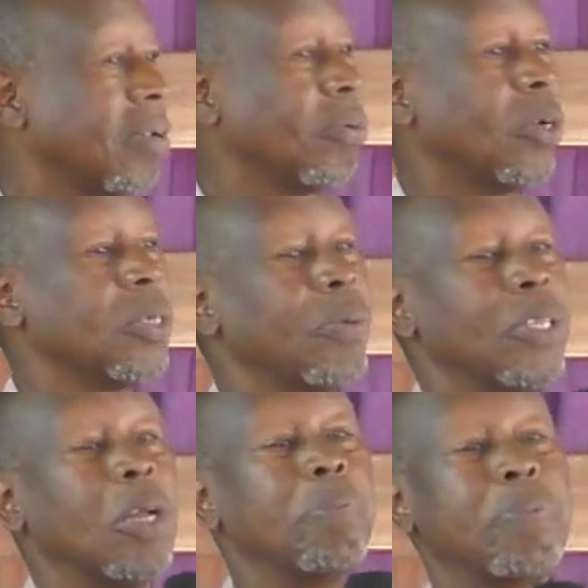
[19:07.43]
Because if we
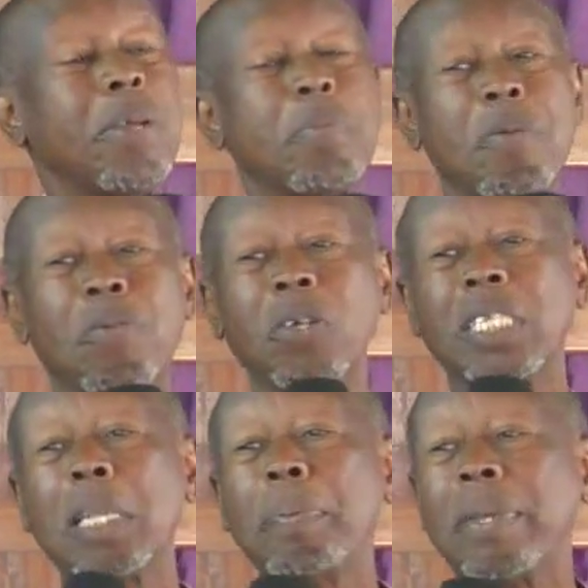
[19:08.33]
don't pray before
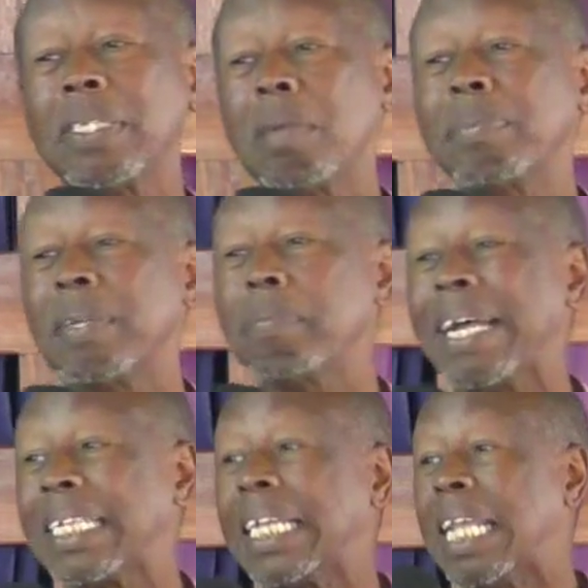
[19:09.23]
sleeping, something
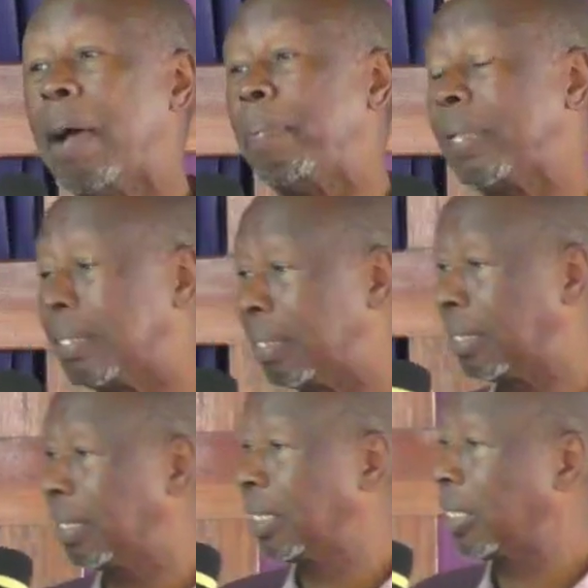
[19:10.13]
bad can happen.
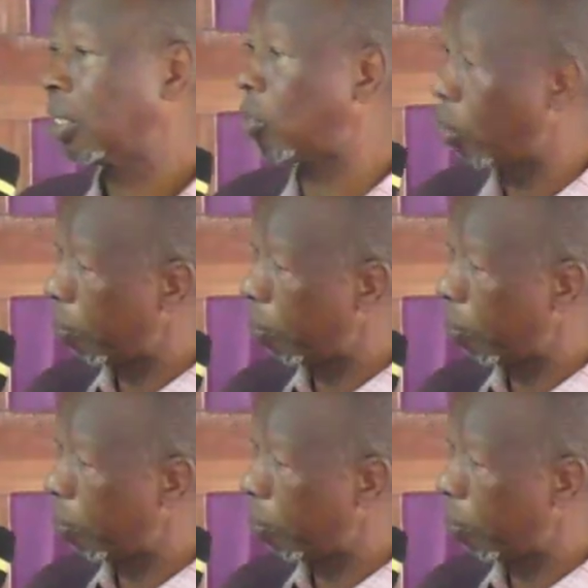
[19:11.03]
So